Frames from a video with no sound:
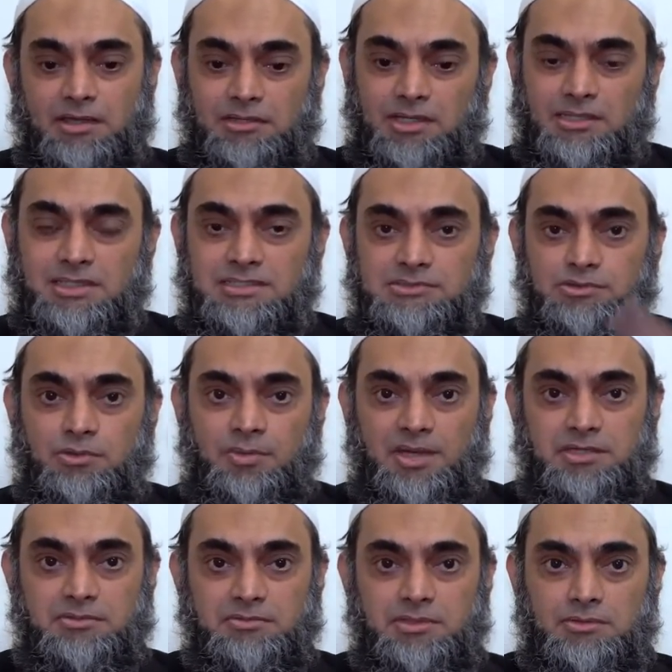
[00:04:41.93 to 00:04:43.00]
Now let's go
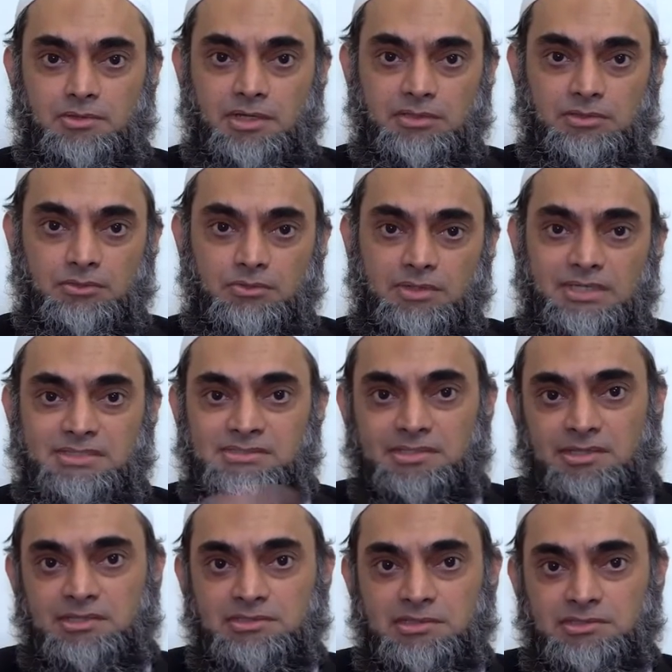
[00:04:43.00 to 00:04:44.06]
back to the Quran. The Quran
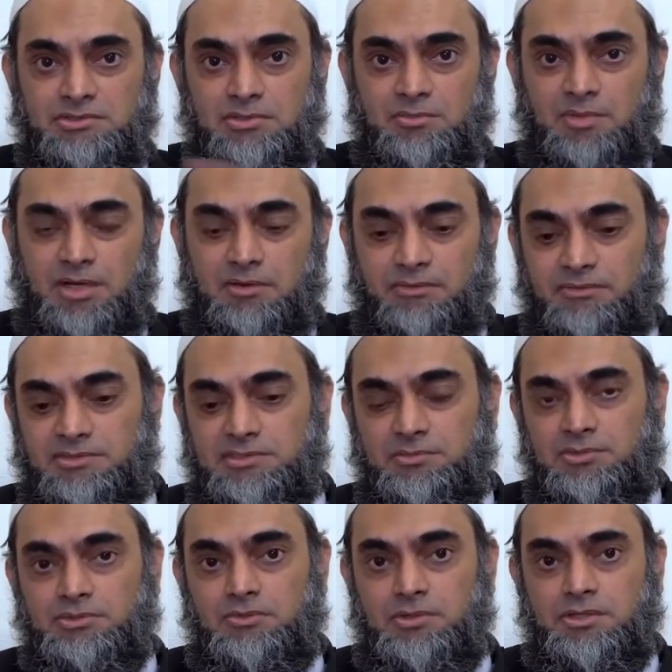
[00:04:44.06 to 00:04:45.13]
said in the Surah Baqarah verse
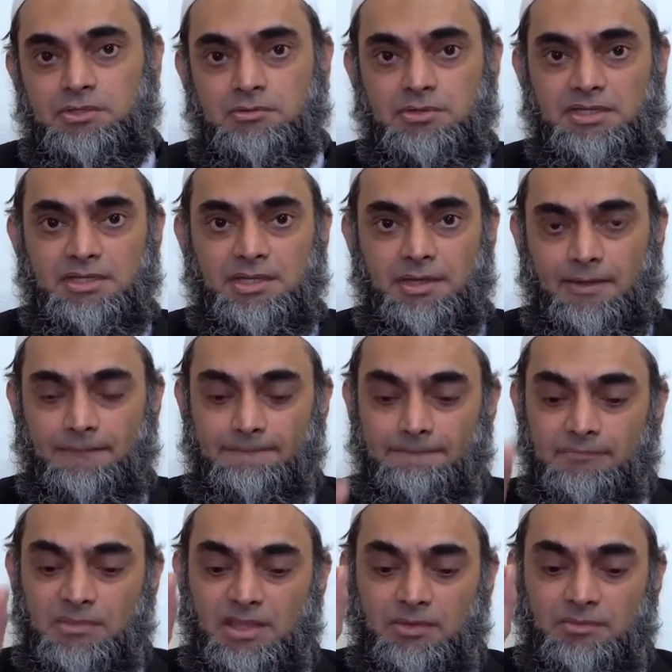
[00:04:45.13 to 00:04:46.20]
number two twenty-eight,
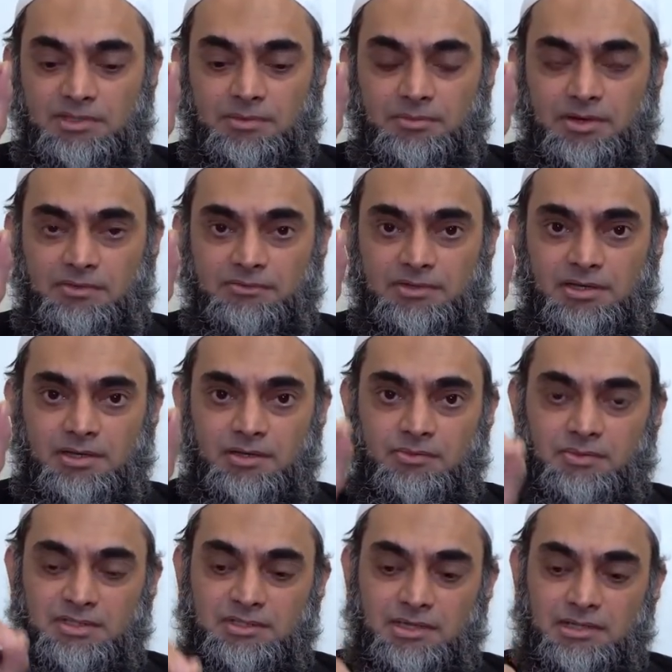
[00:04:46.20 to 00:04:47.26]
where the Prophet, uh,
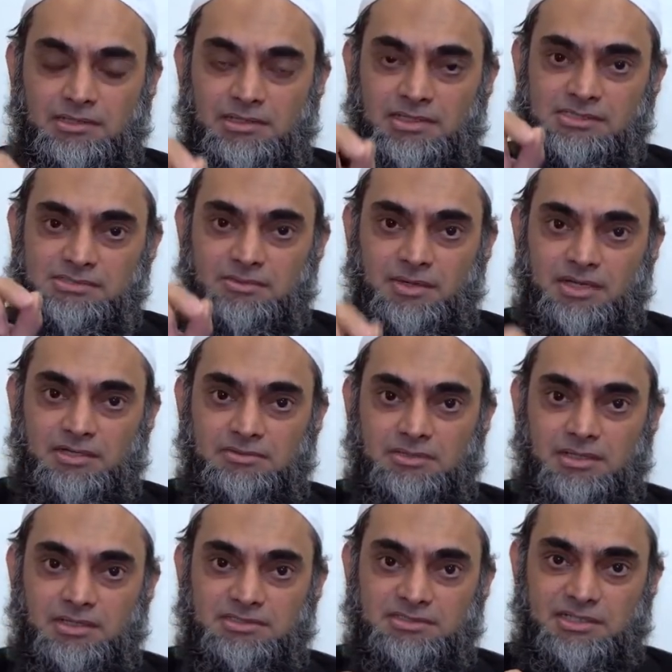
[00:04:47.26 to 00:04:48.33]
where the Allah subhanahu wa
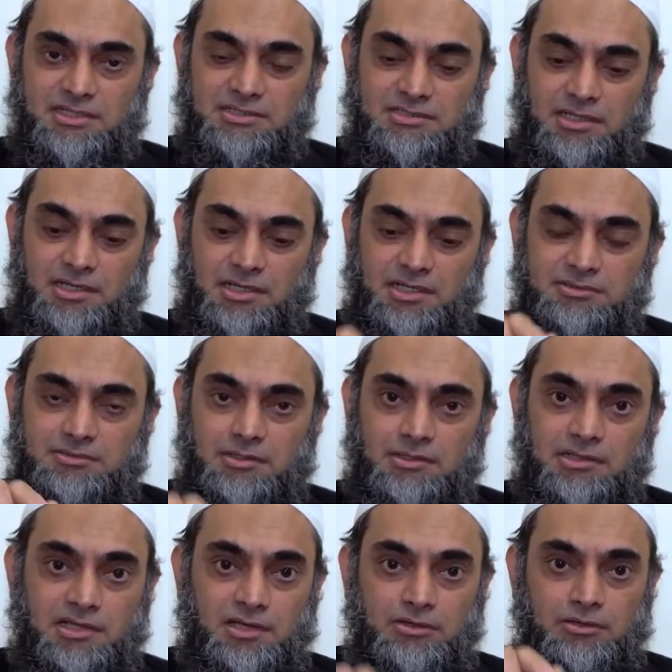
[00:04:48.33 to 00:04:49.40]
ta'ala says,
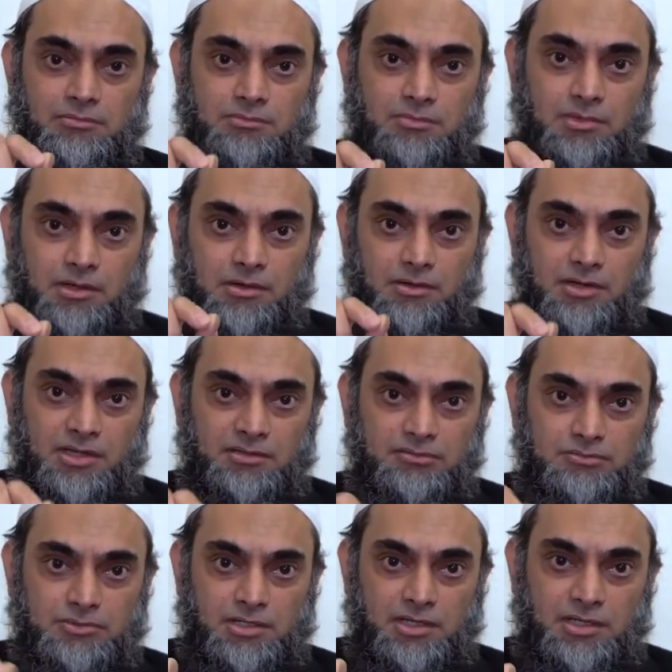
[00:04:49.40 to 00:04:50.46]
At-talaku
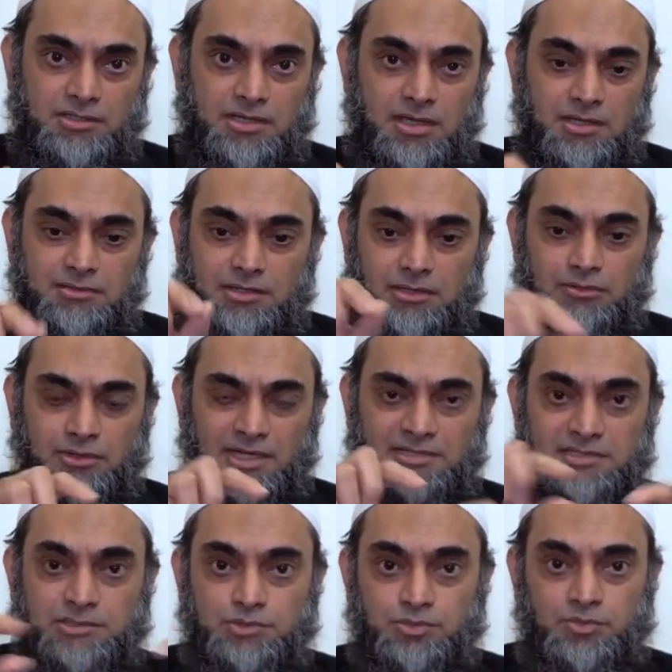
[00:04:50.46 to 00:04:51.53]
marratan. Now look at
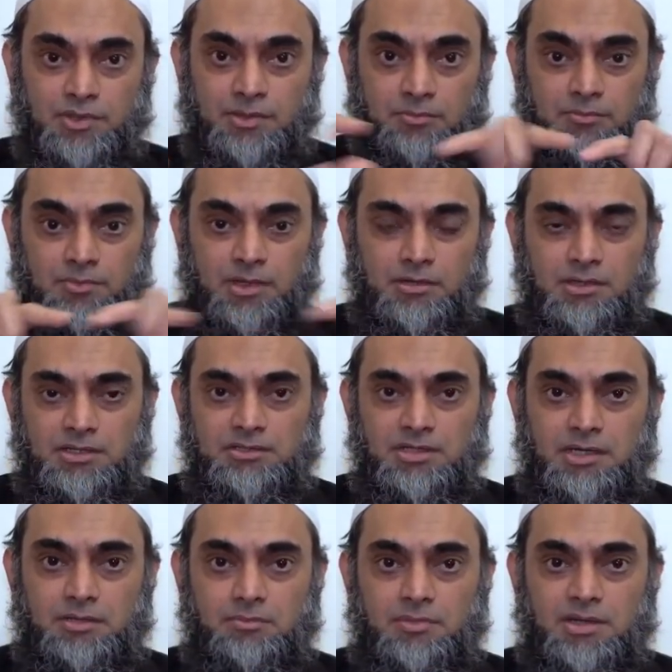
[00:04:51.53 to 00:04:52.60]
this word
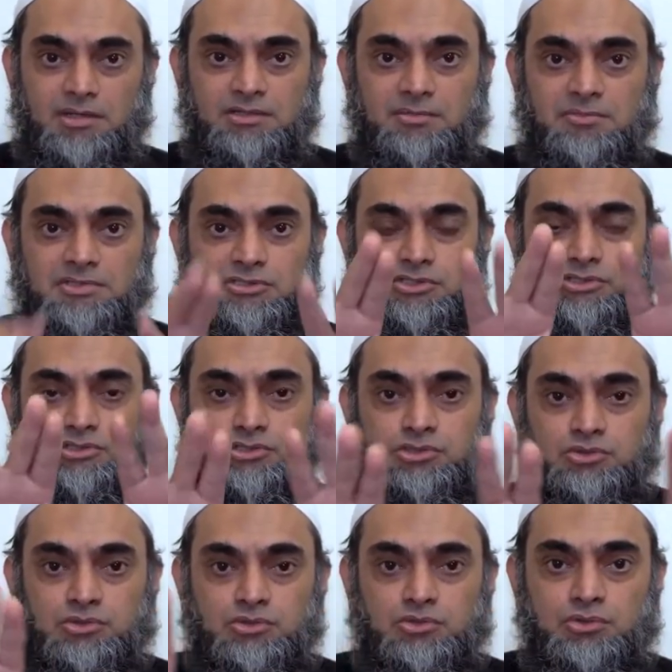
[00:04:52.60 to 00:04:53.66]
marratan. Marratan means
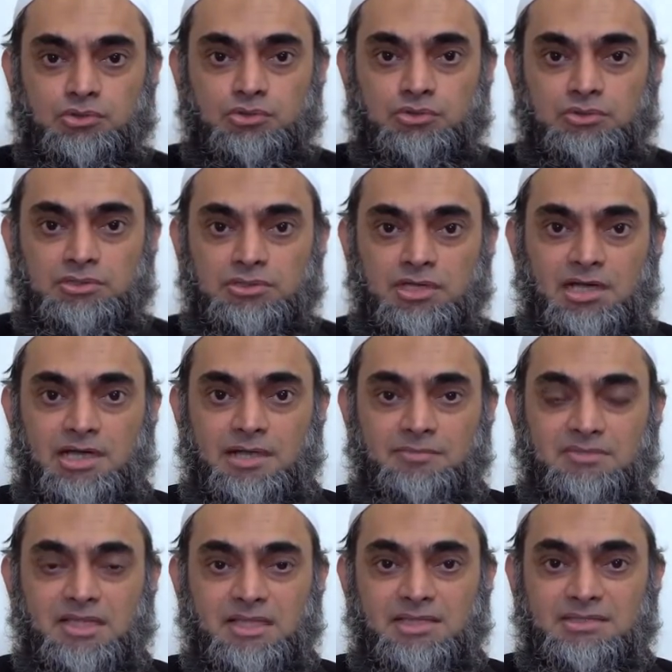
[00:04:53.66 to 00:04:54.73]
two
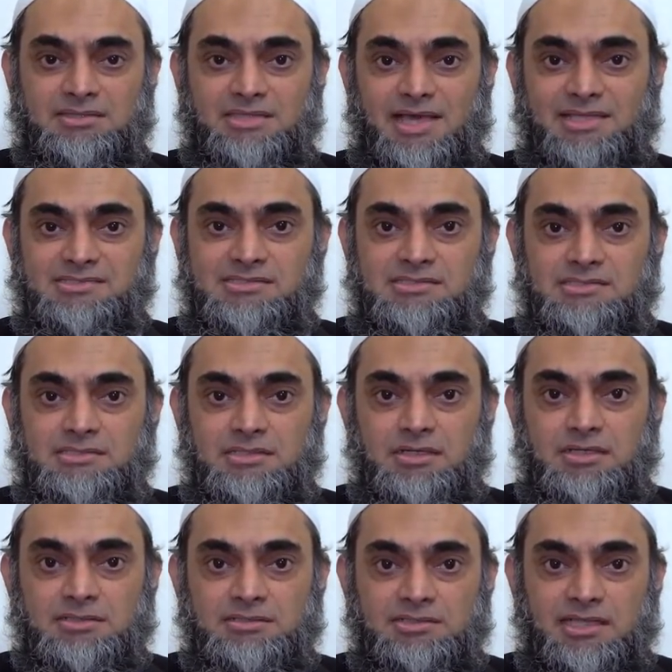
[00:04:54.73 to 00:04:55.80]
times. That's
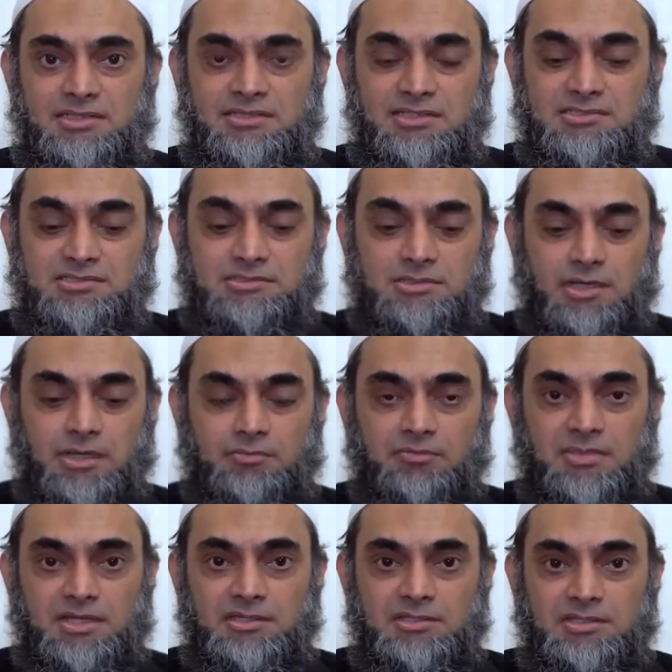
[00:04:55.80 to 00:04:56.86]
not, that does not
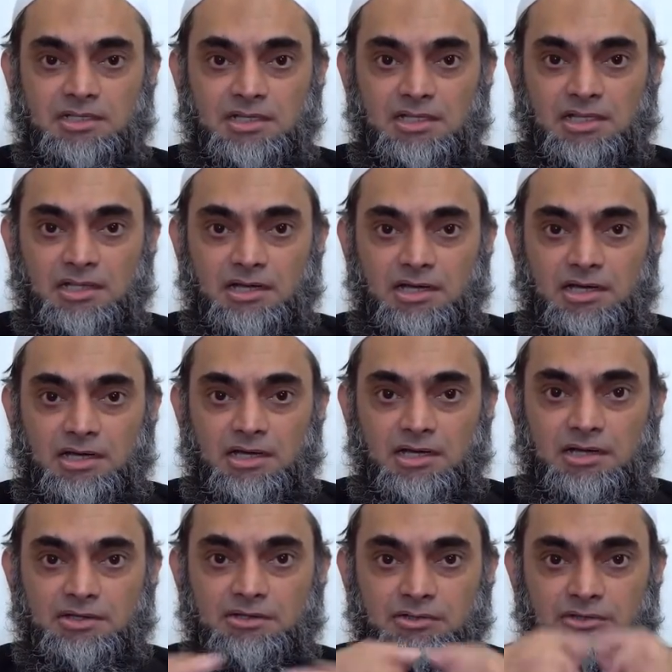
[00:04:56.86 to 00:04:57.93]
mean
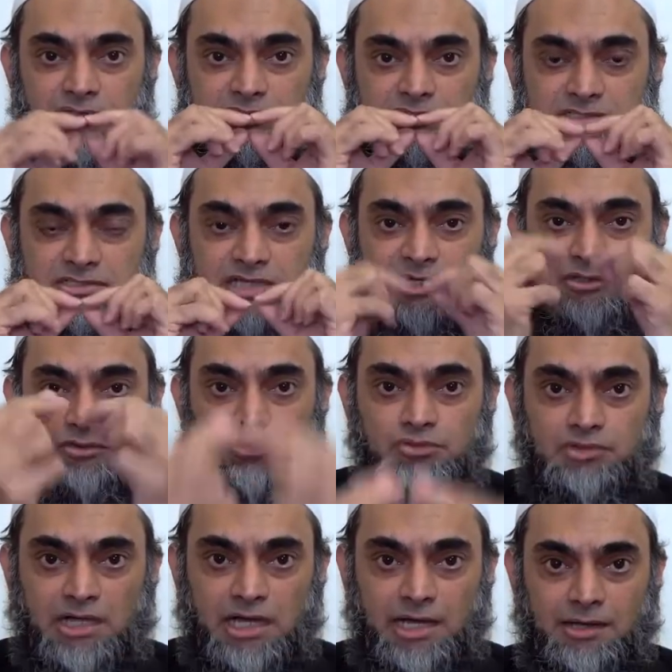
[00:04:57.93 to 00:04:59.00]
uh, you said two
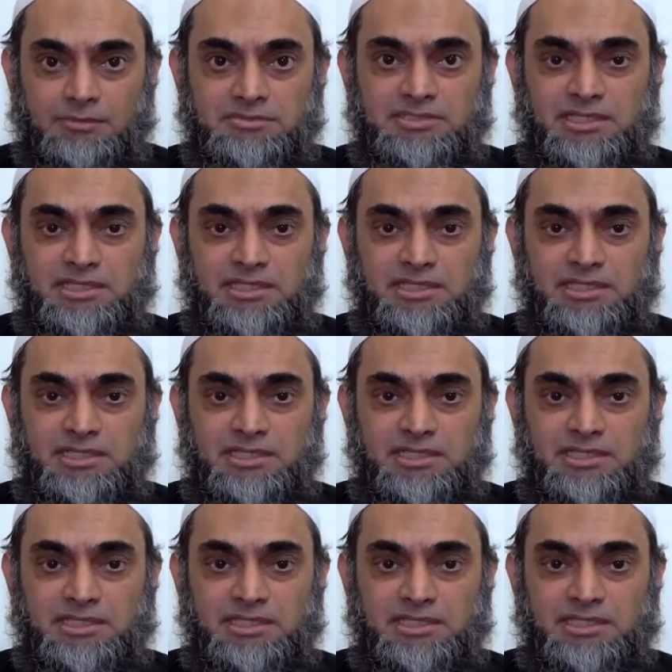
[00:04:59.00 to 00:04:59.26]
times.